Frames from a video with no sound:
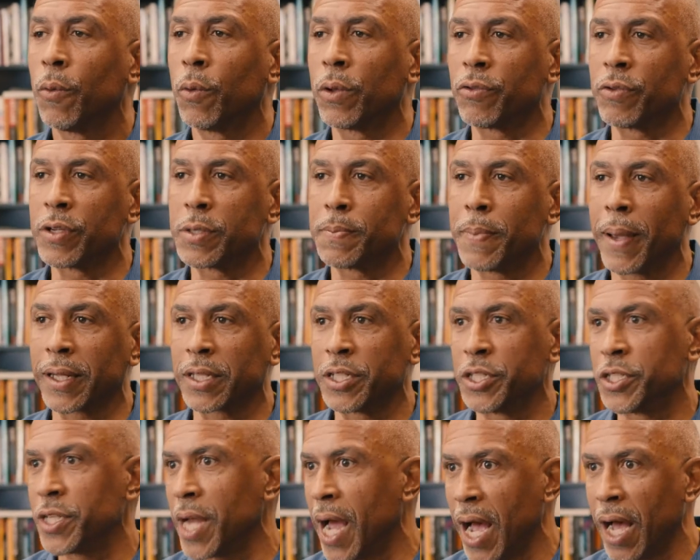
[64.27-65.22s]
with respect to
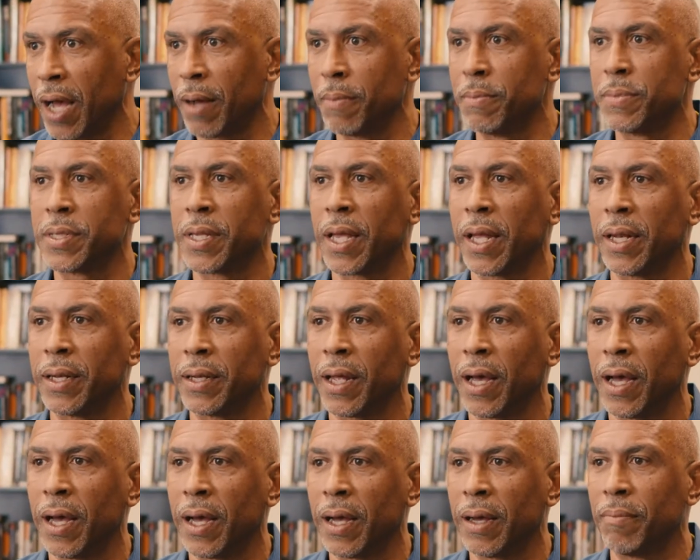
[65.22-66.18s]
jobs and
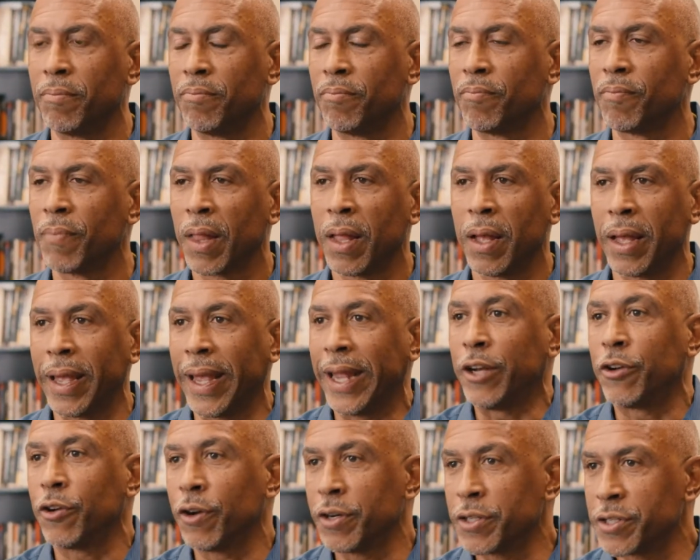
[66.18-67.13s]

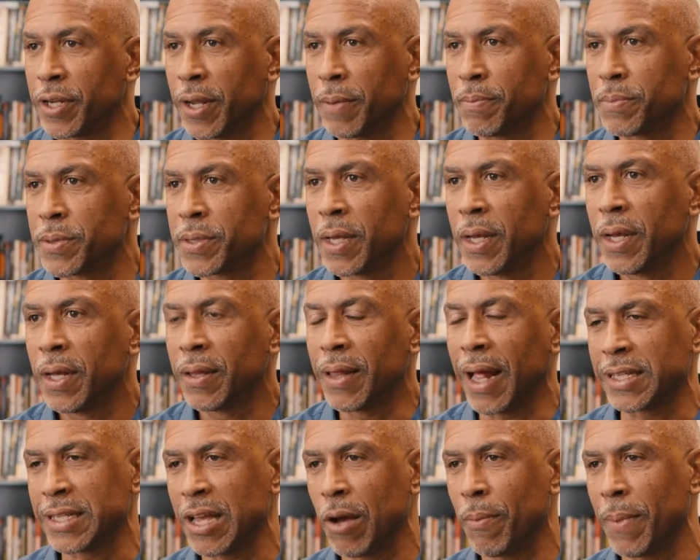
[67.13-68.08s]
internships.
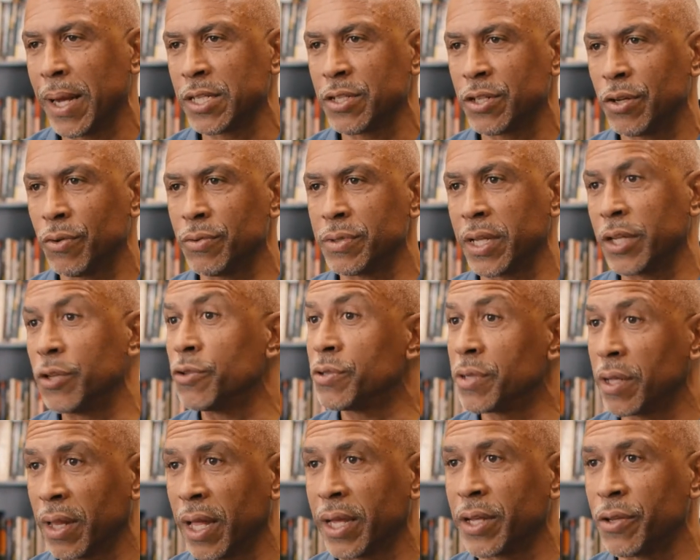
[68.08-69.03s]
That's how my students at
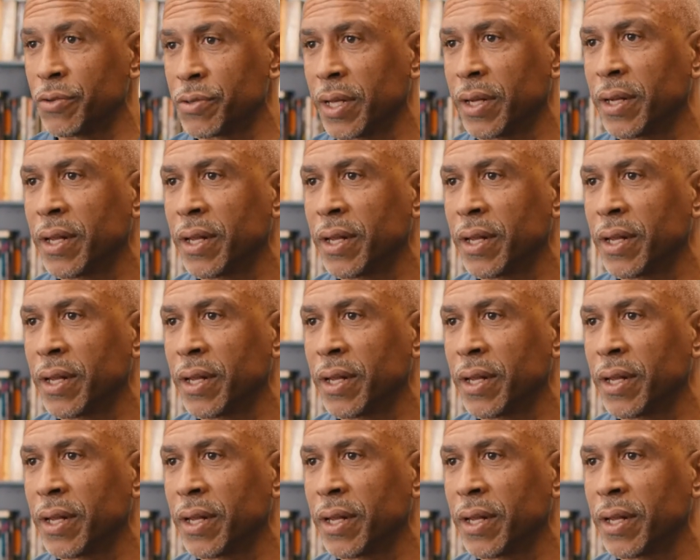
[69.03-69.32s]
UCLA use it.